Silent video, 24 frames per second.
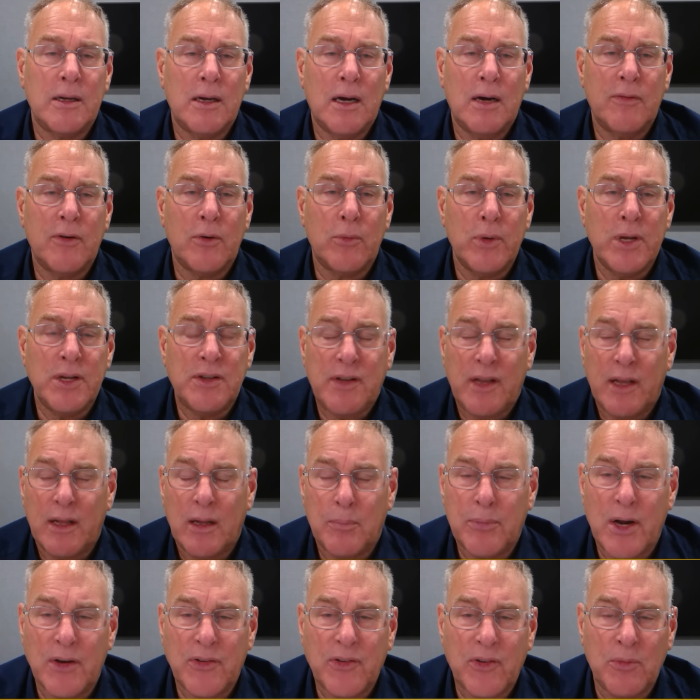of a
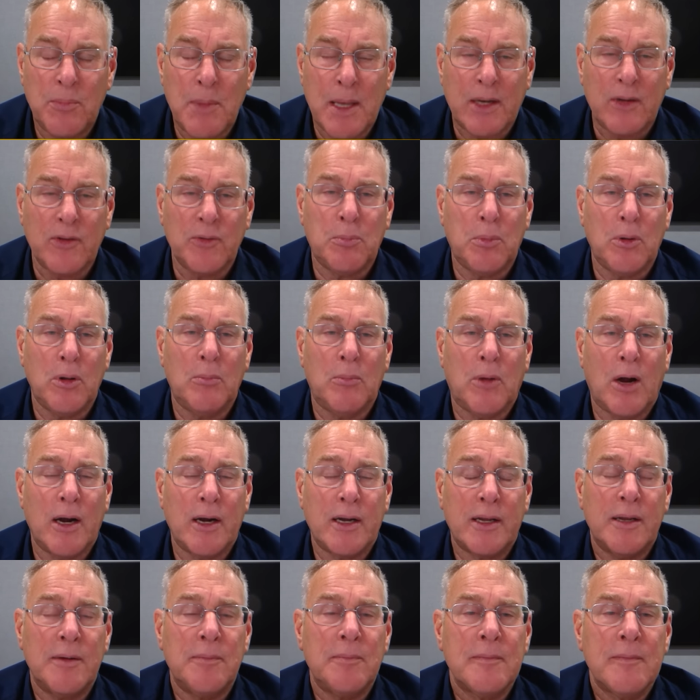retail precious metals bull
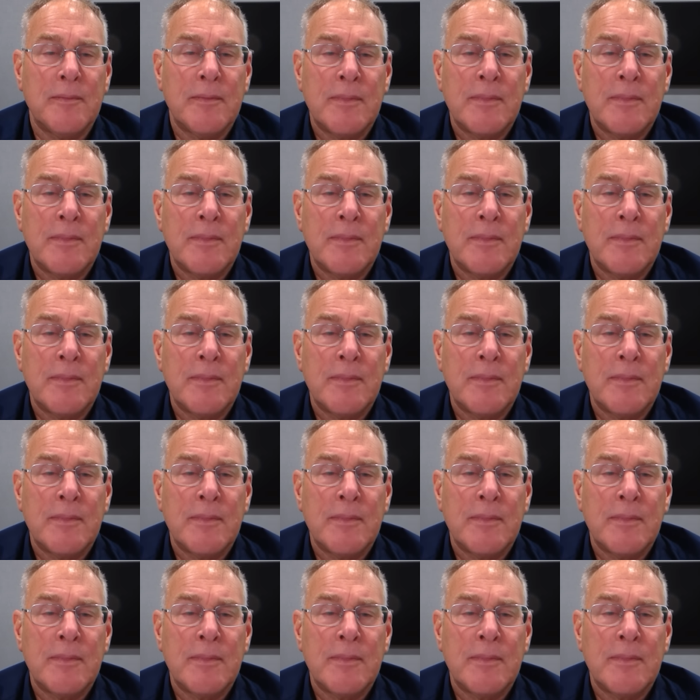market